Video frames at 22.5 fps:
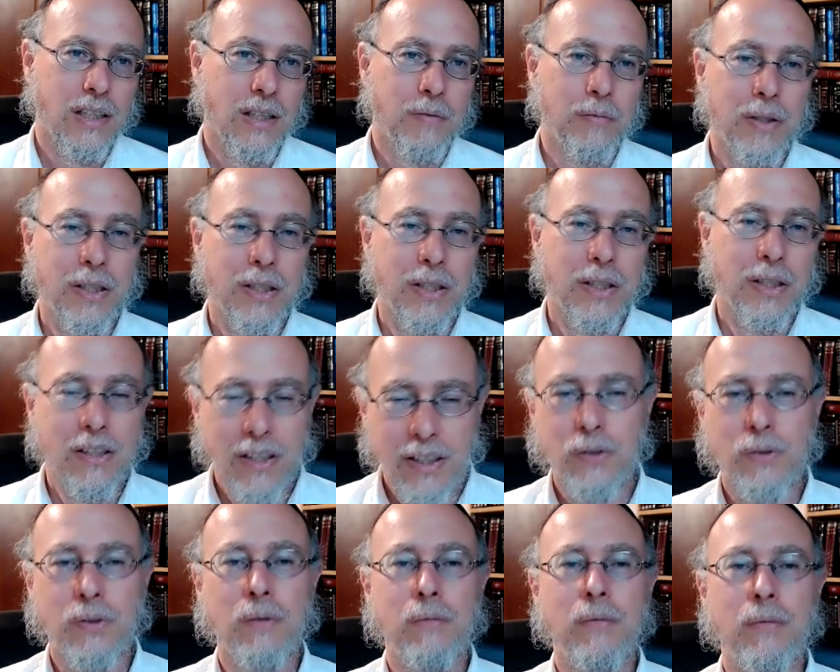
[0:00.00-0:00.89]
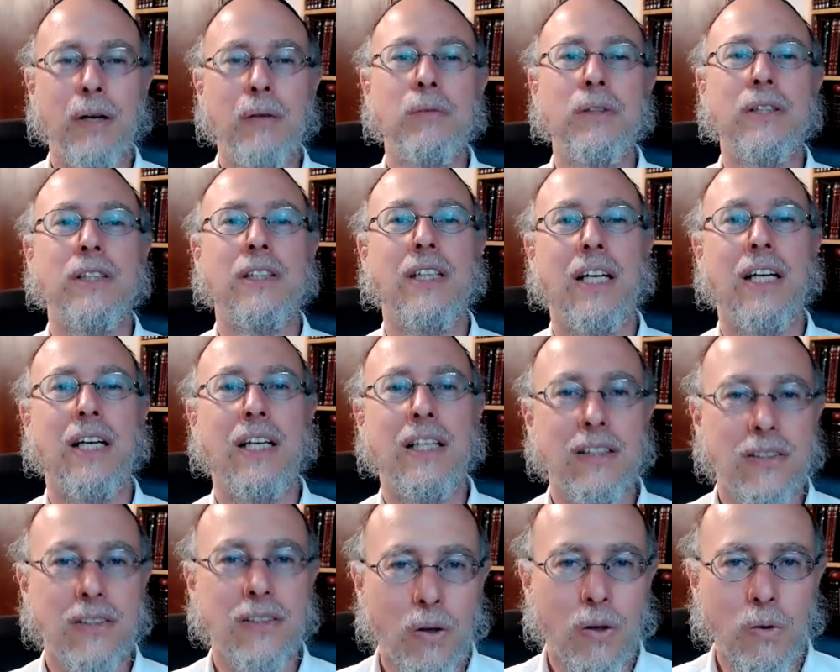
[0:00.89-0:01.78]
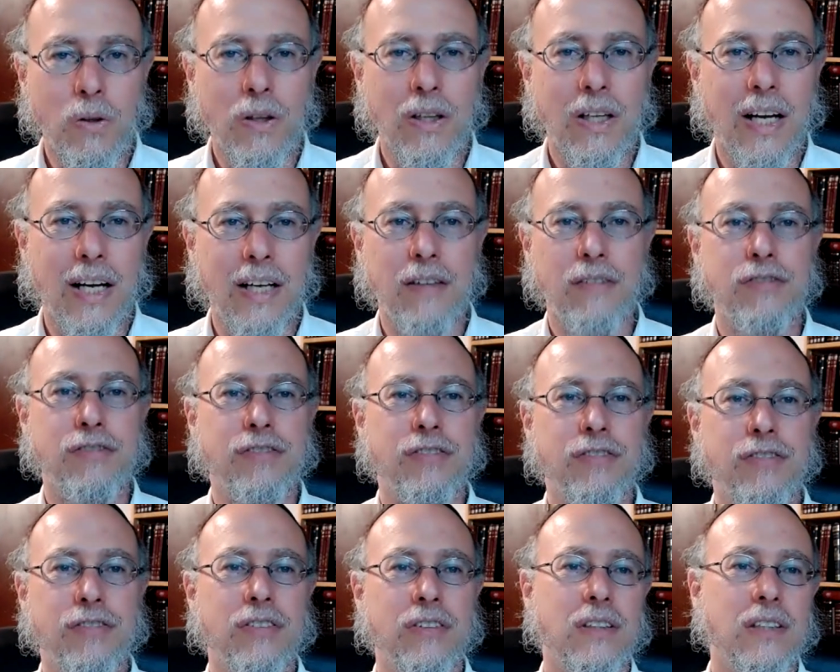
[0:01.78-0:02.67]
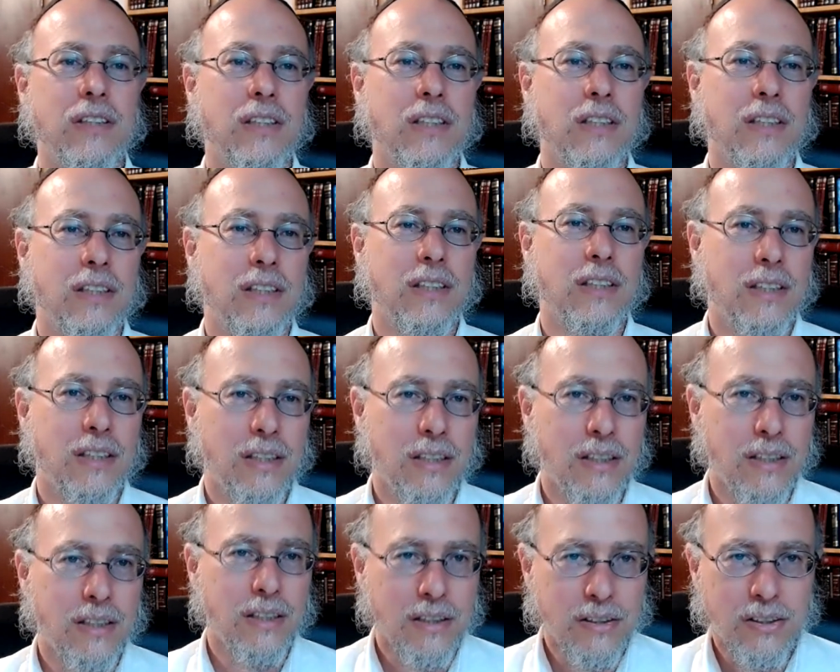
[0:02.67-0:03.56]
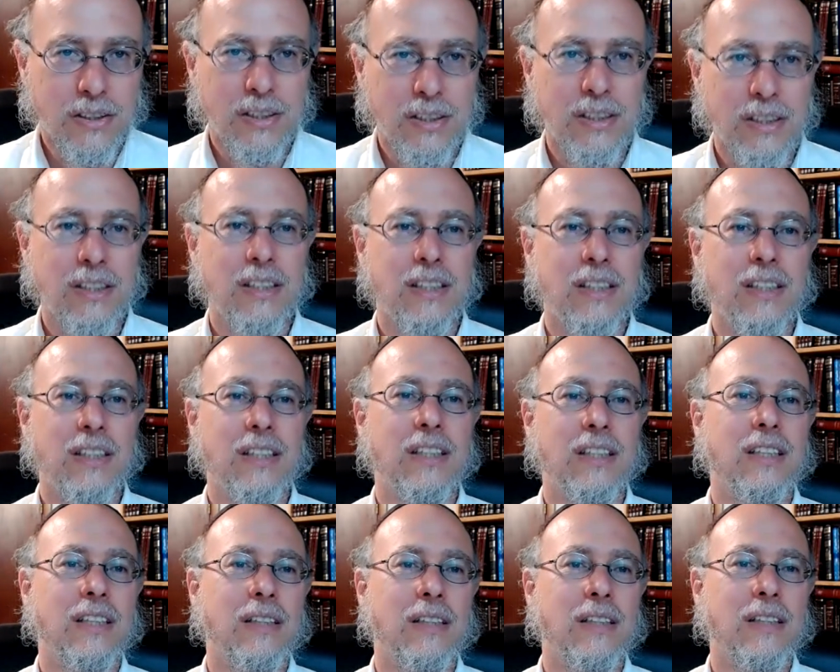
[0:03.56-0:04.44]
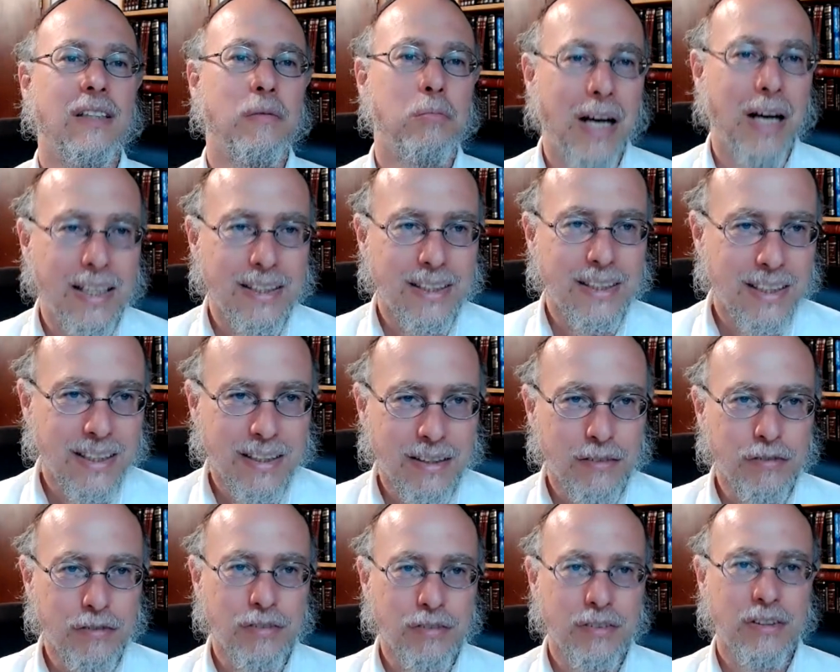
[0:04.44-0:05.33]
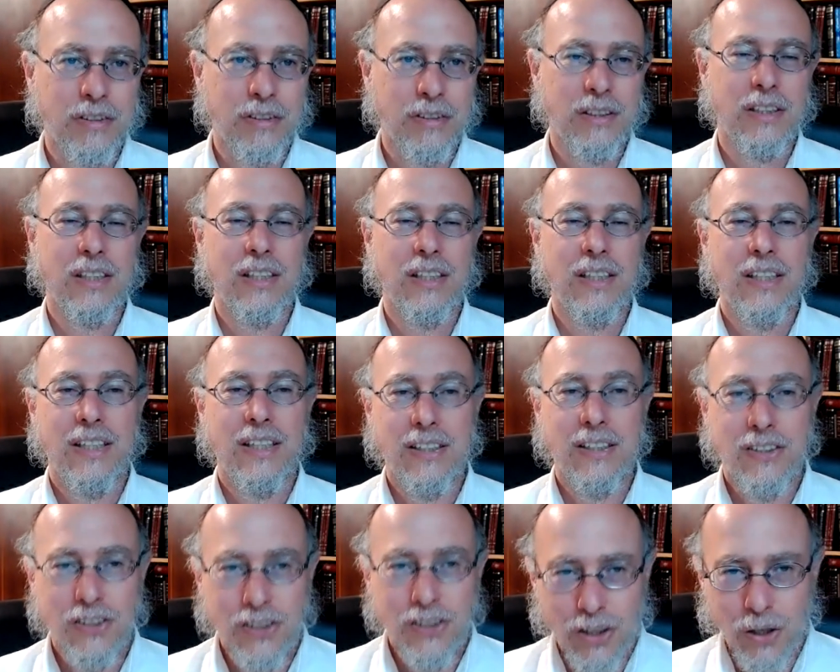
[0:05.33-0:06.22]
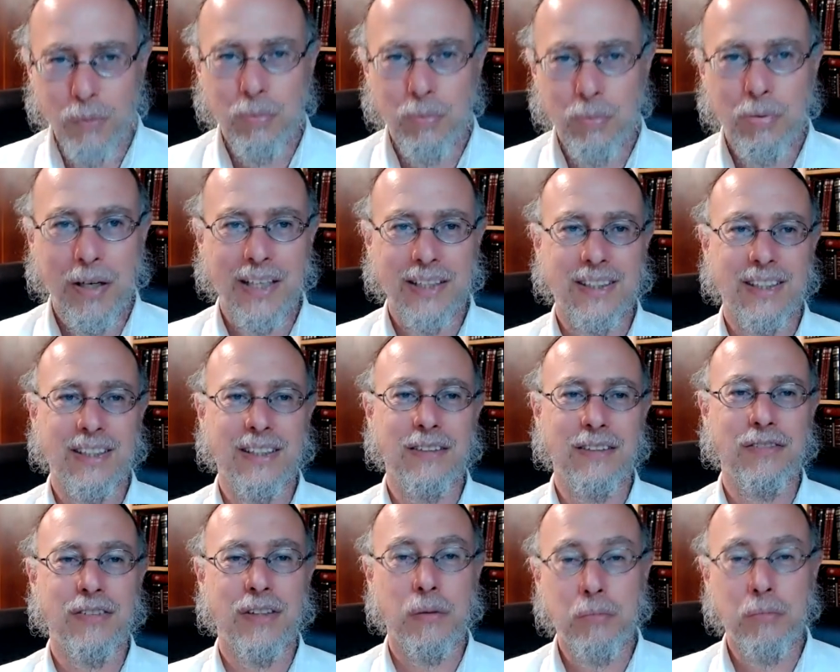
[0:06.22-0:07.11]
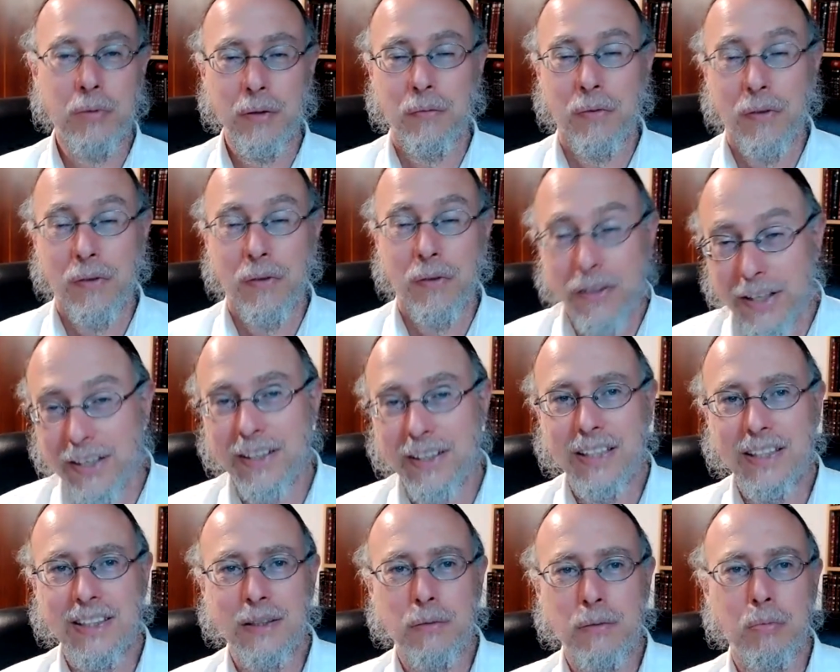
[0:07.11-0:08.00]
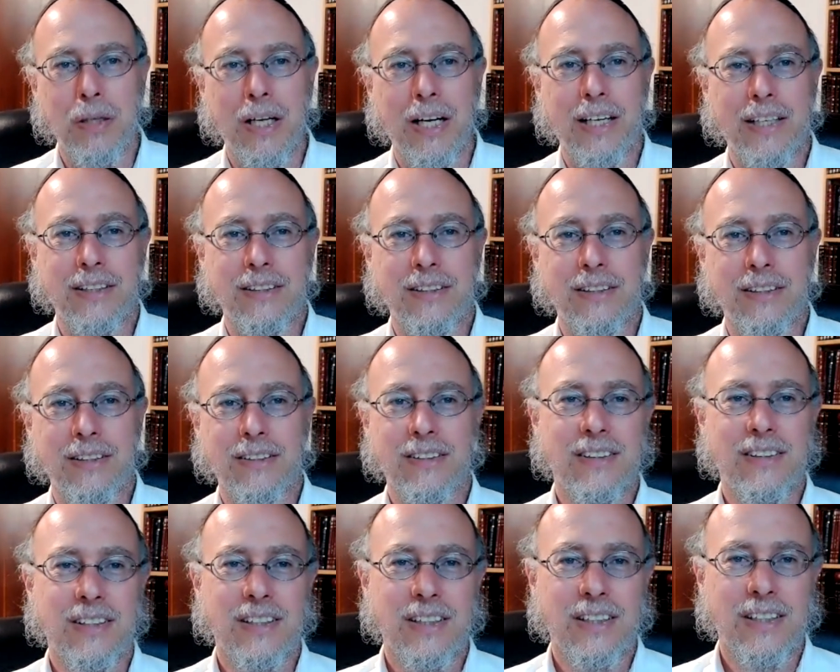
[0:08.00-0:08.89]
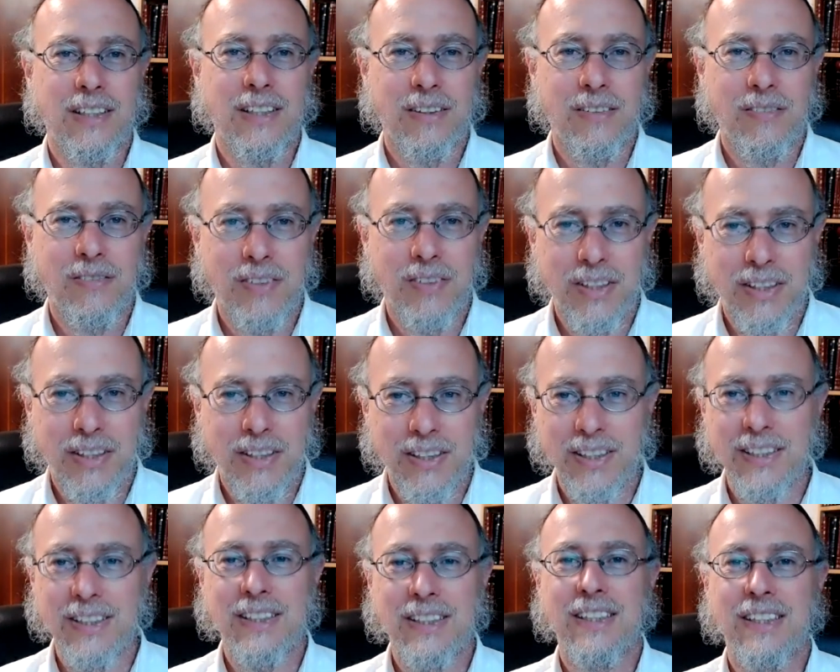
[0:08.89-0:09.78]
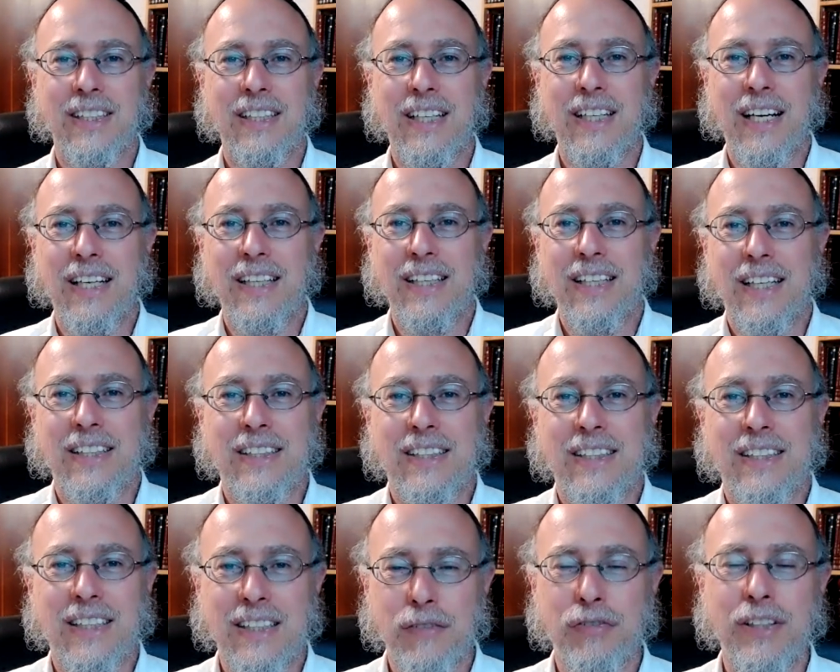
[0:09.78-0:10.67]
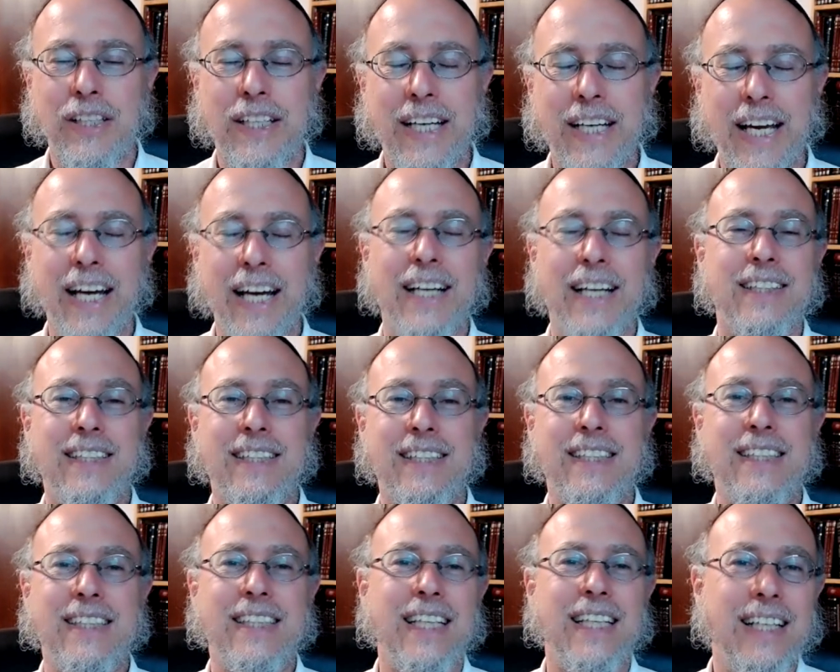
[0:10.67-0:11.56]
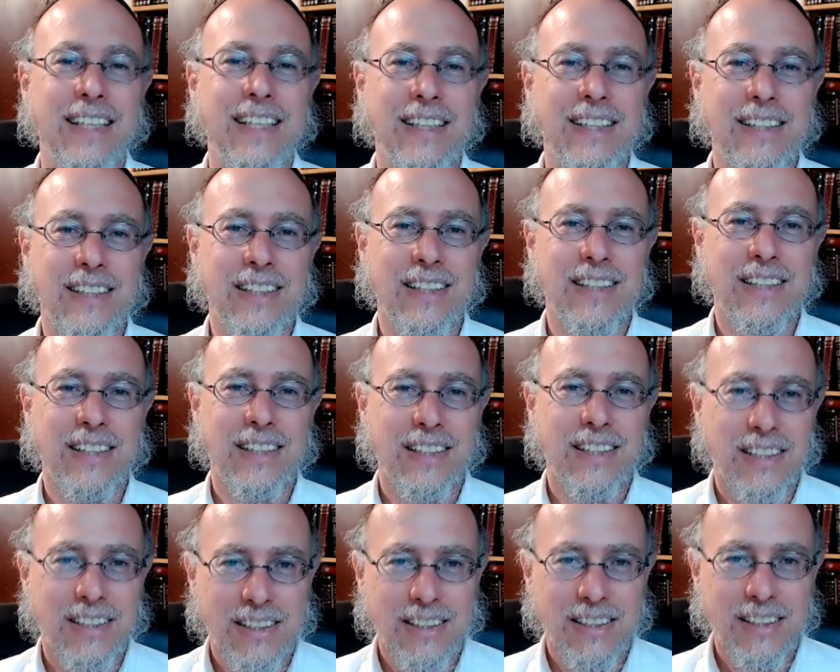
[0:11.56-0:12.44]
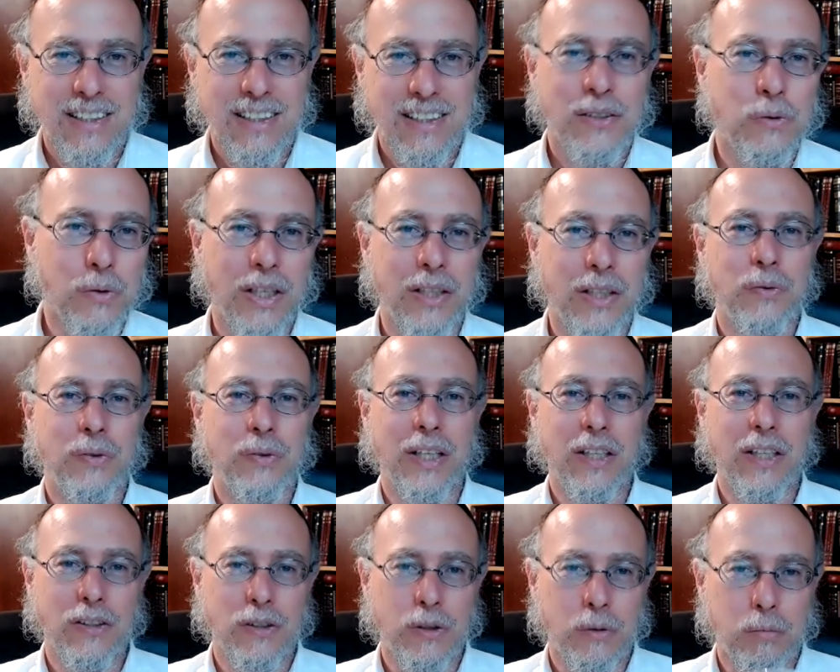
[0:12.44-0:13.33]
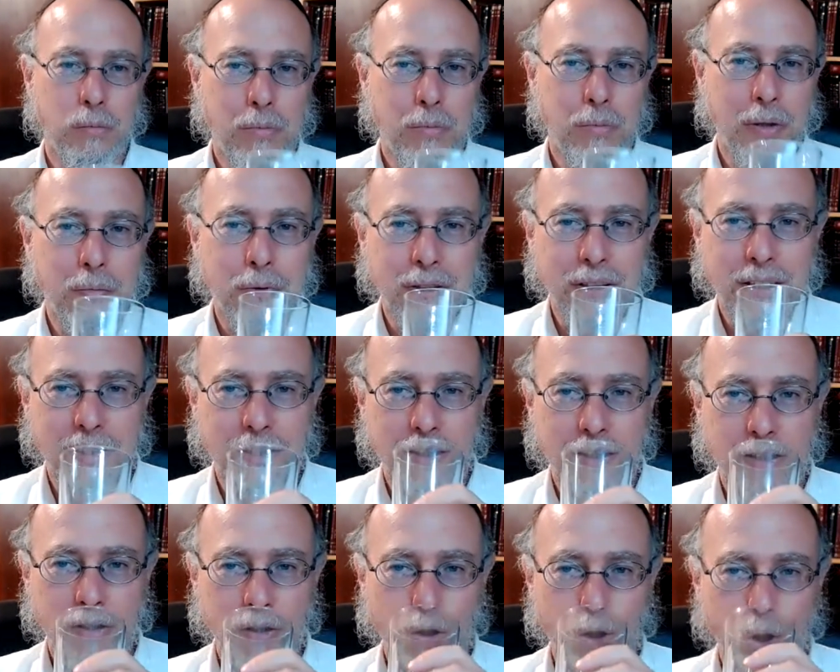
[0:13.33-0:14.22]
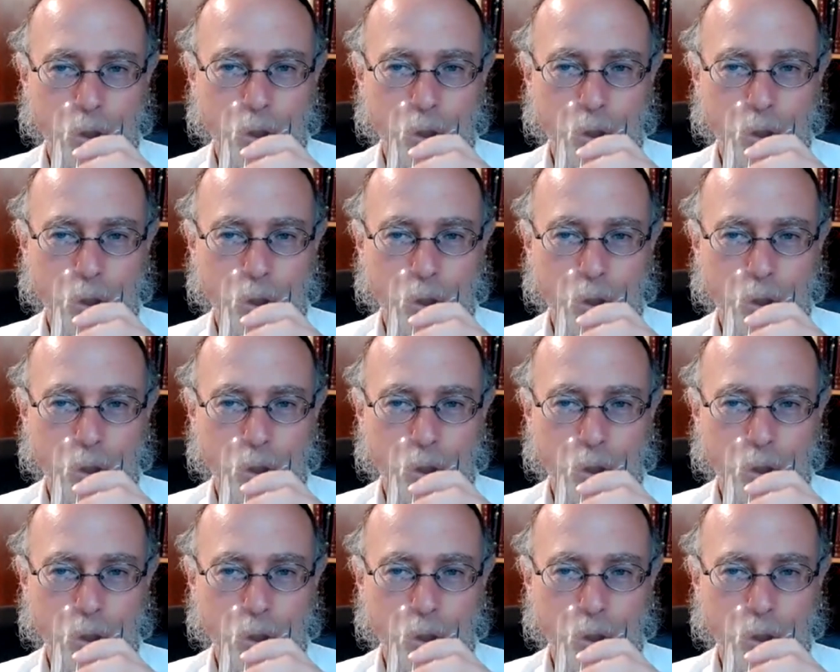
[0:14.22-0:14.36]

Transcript: And because he remembers that, his whole life is positive. It's so positive that people think that he's blind because it's as if he can't see what regular people see.